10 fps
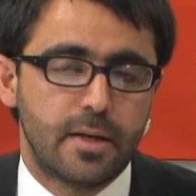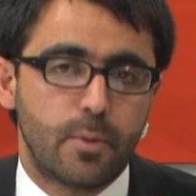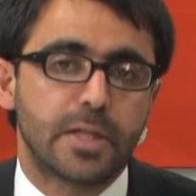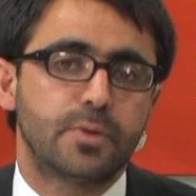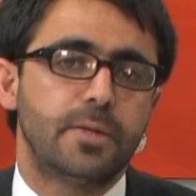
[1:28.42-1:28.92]

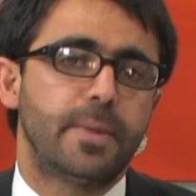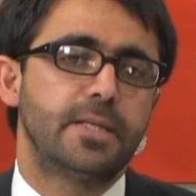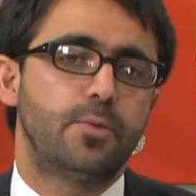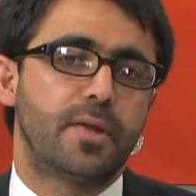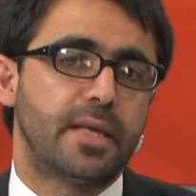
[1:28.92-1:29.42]
Well, to
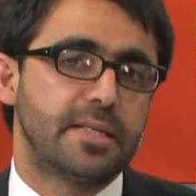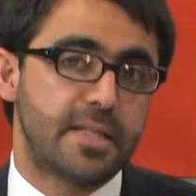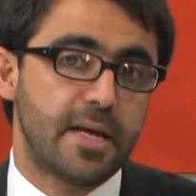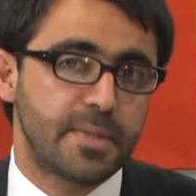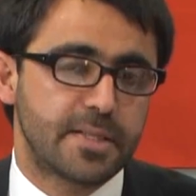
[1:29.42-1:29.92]
debate whether
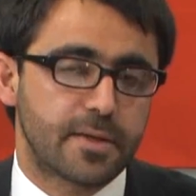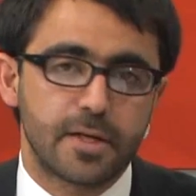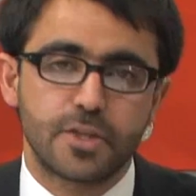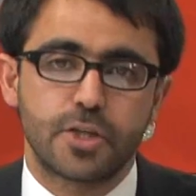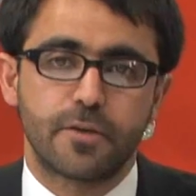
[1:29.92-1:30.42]
Islam is a
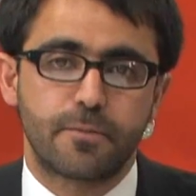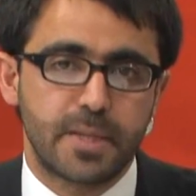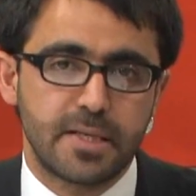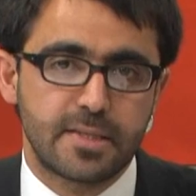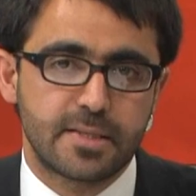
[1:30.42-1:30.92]
religion of
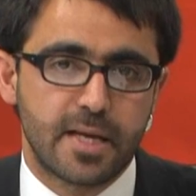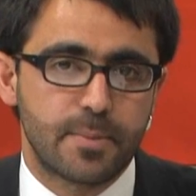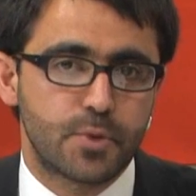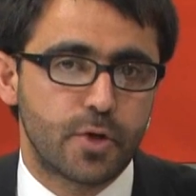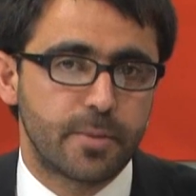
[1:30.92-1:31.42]
peace, I am
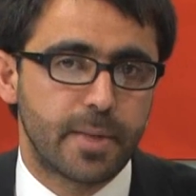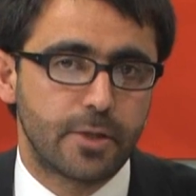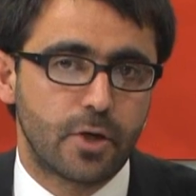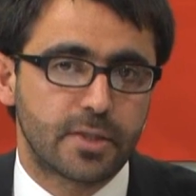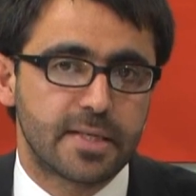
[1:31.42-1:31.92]
joined by Dr.